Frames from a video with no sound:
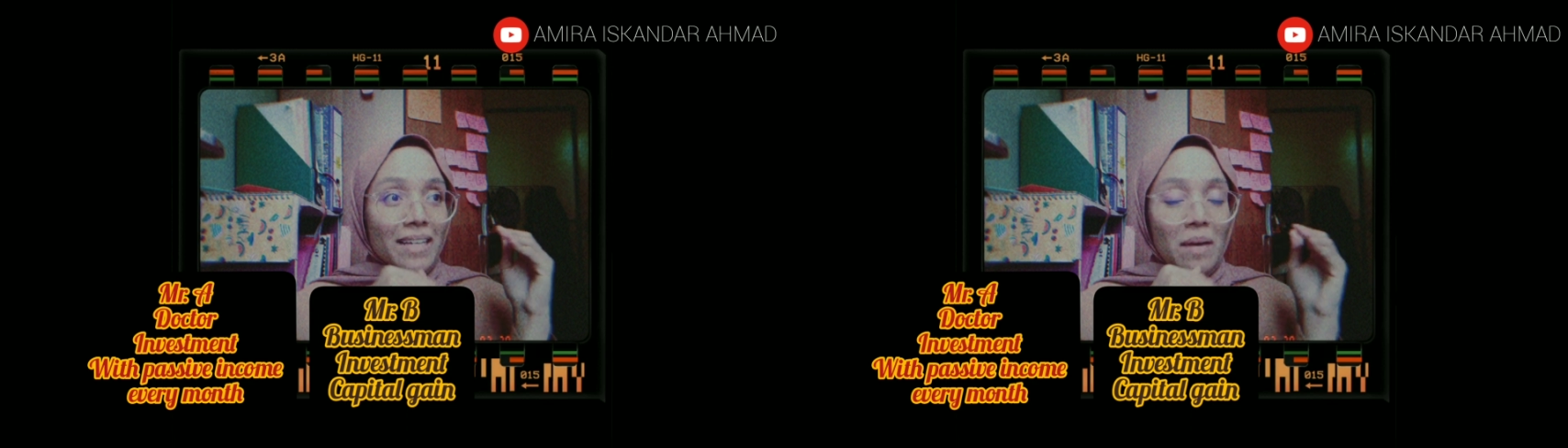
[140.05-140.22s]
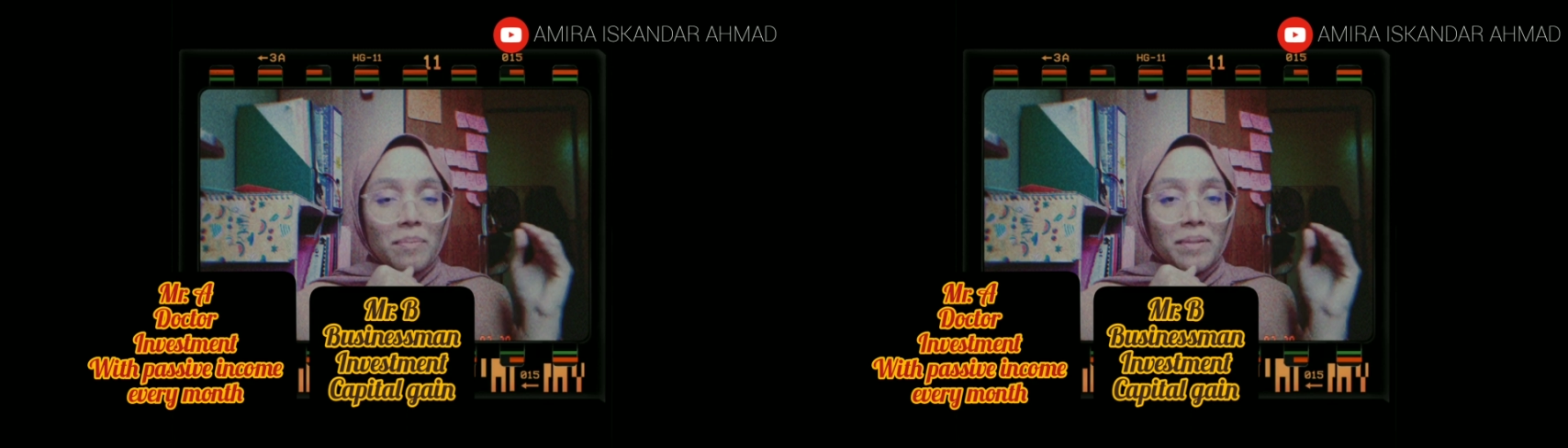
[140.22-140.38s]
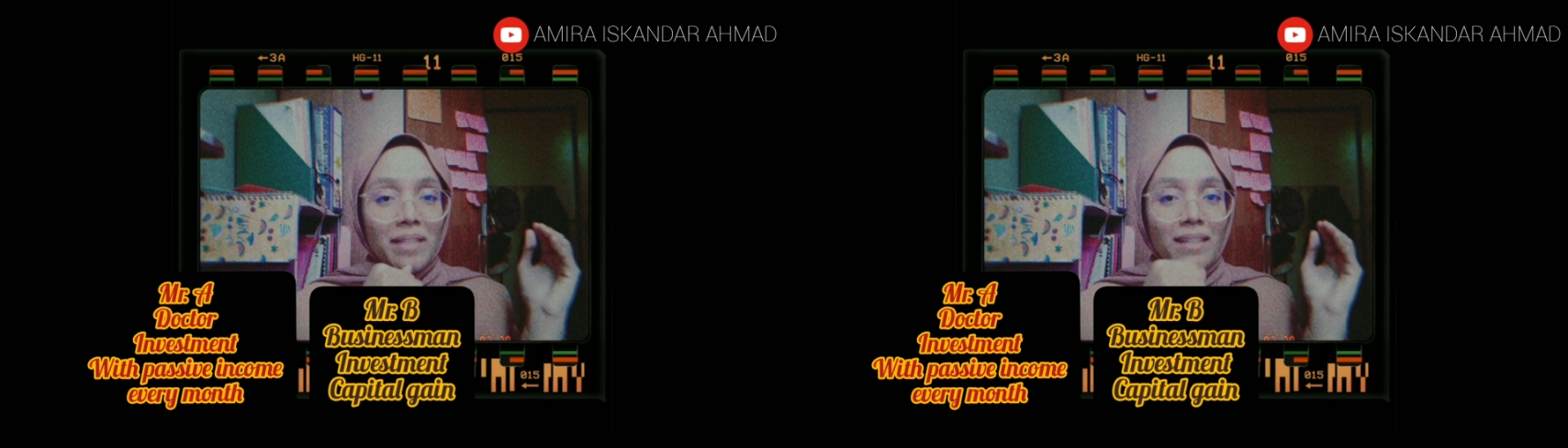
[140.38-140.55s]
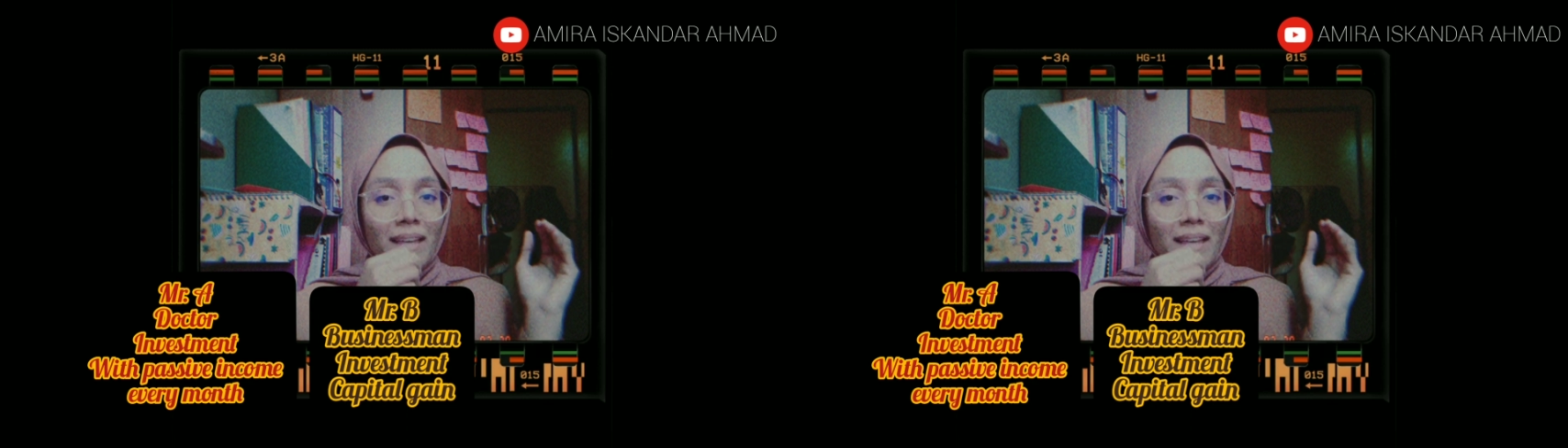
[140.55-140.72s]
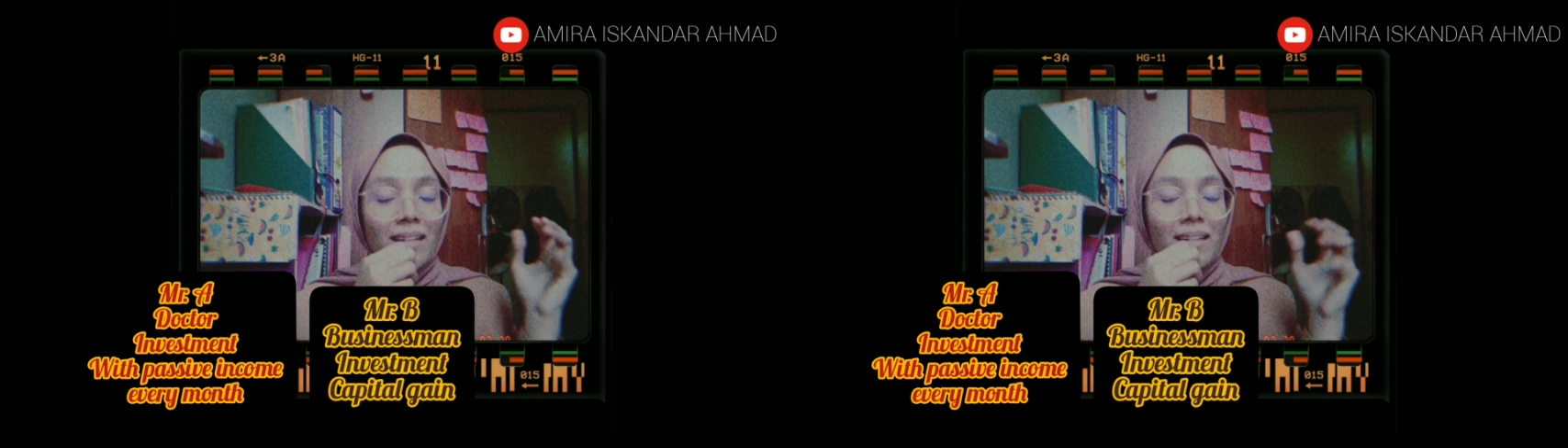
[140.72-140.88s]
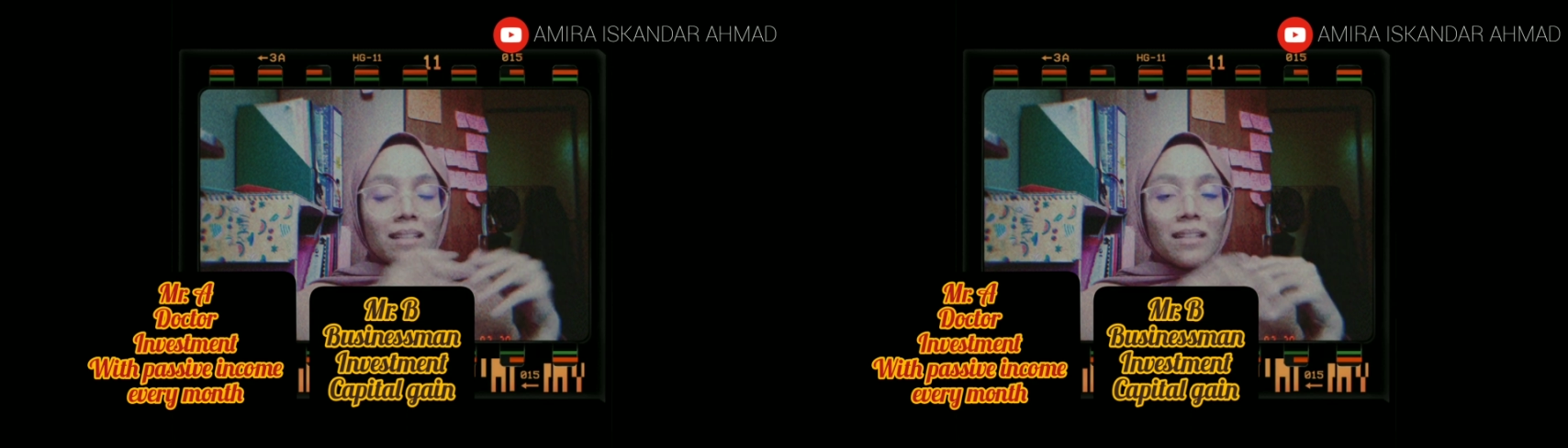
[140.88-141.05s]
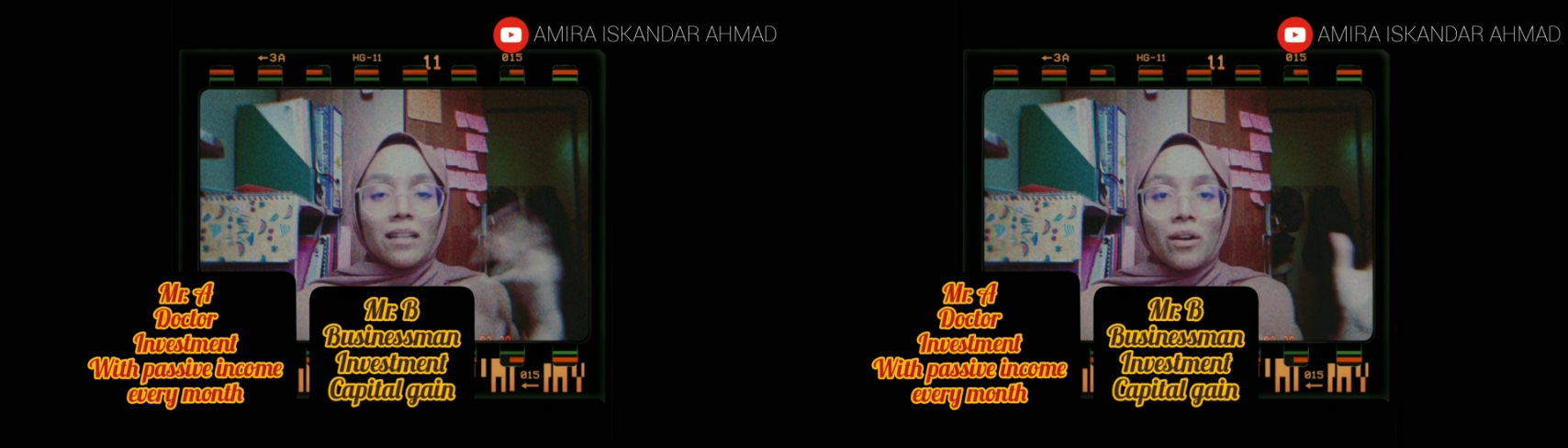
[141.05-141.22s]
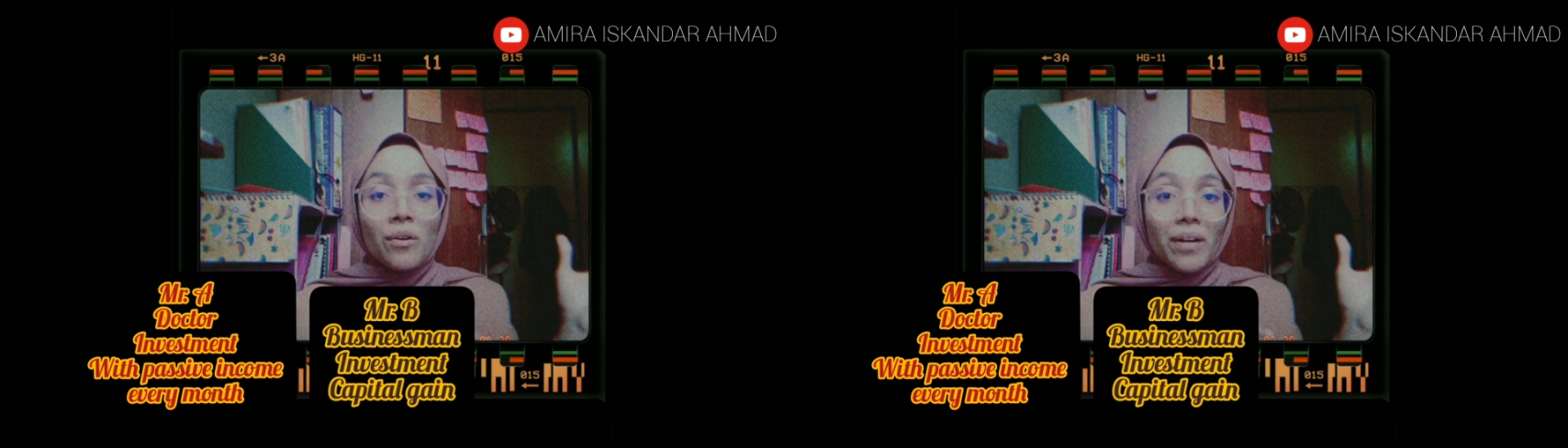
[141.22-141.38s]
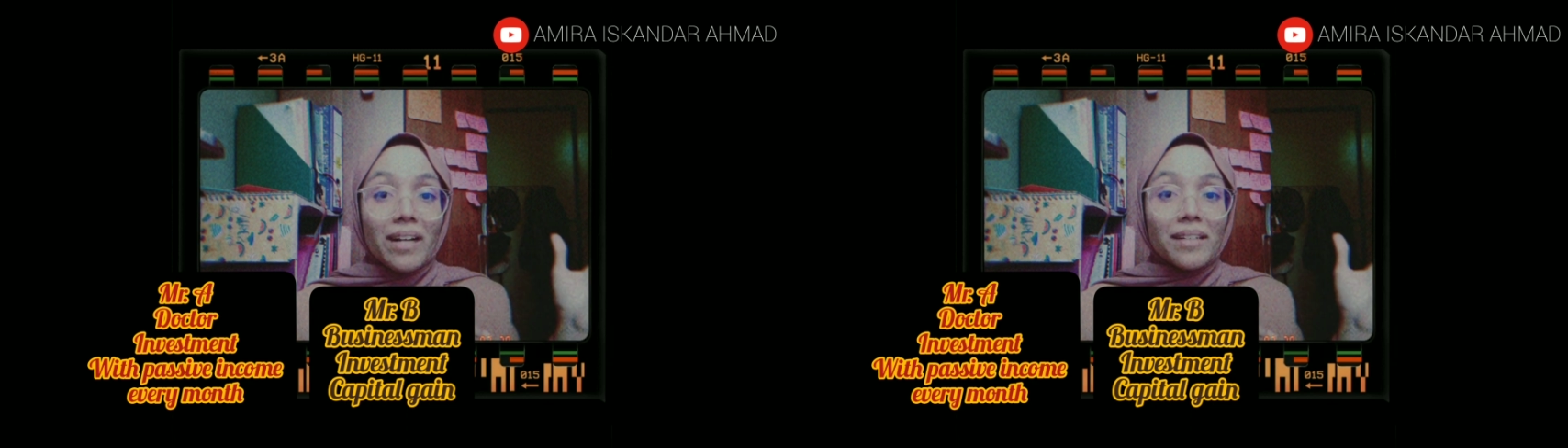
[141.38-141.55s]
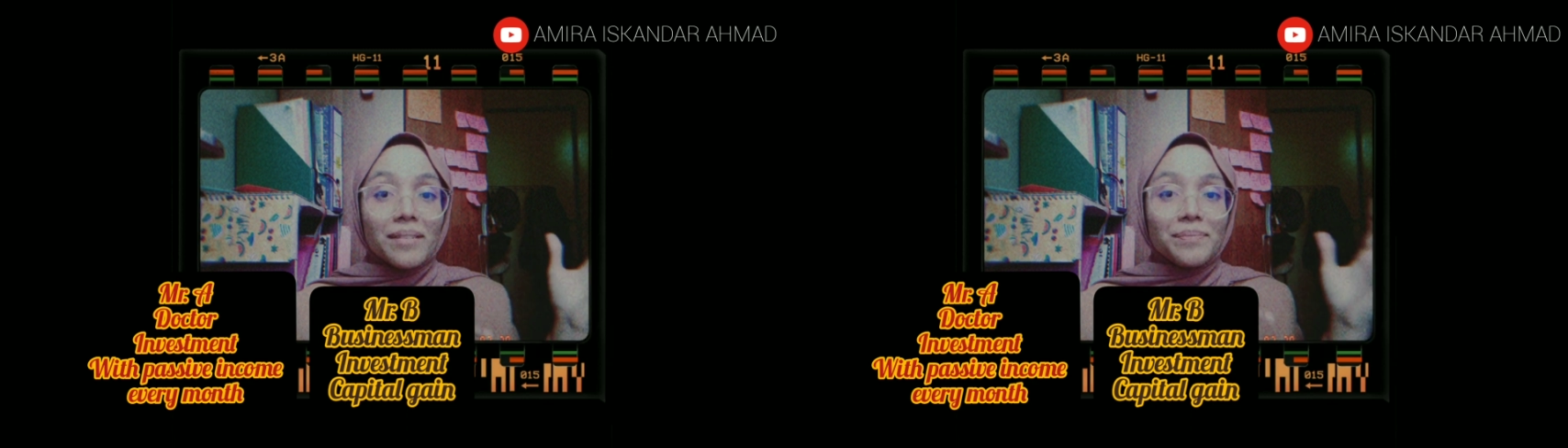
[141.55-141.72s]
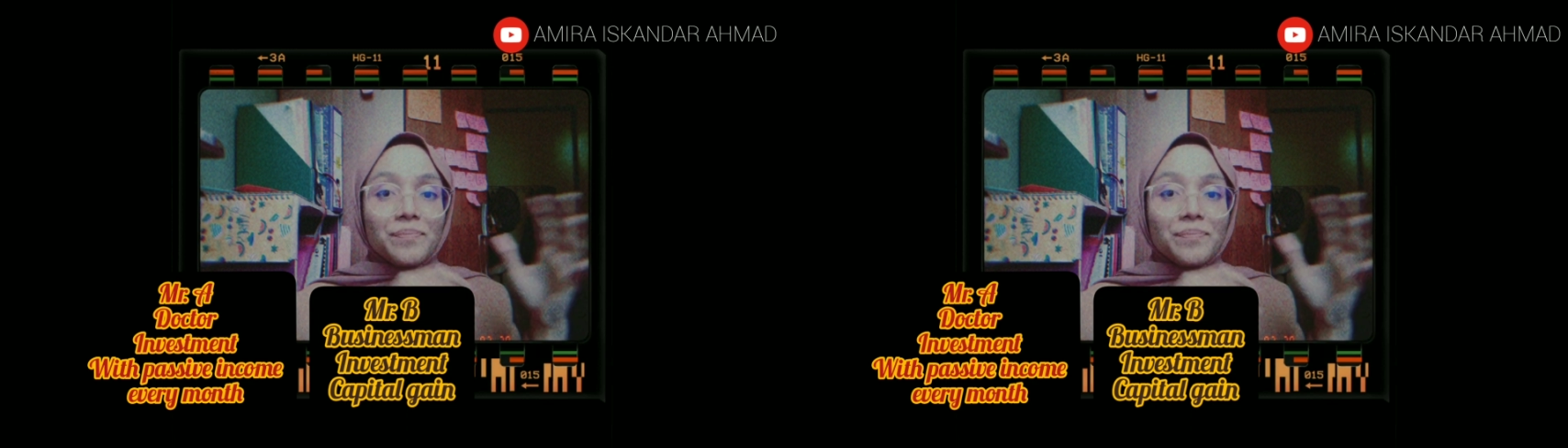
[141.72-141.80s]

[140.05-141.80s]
capital gain in the long run.